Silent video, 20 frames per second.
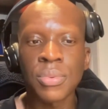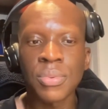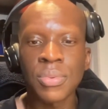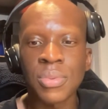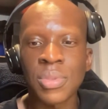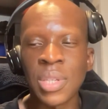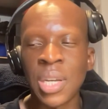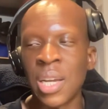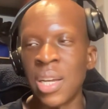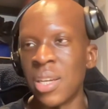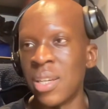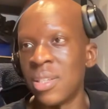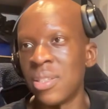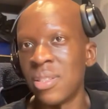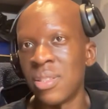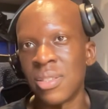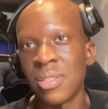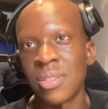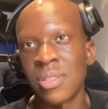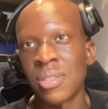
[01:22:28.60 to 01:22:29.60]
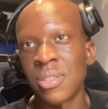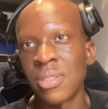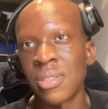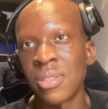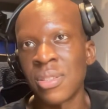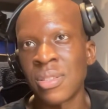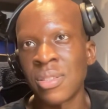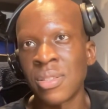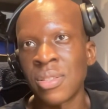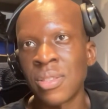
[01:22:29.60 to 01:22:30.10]
Hey,
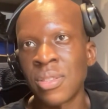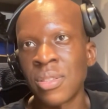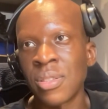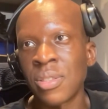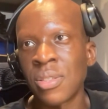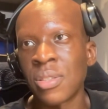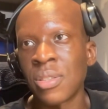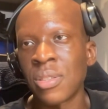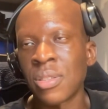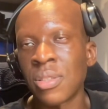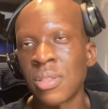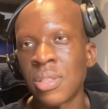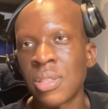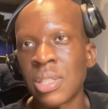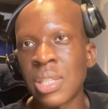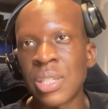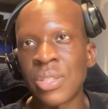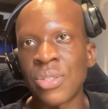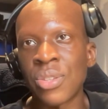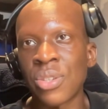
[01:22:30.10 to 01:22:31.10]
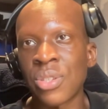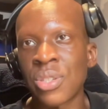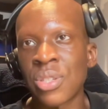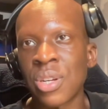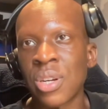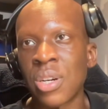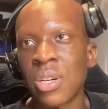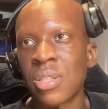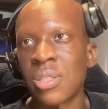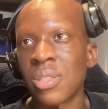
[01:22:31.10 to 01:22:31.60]
let's not start.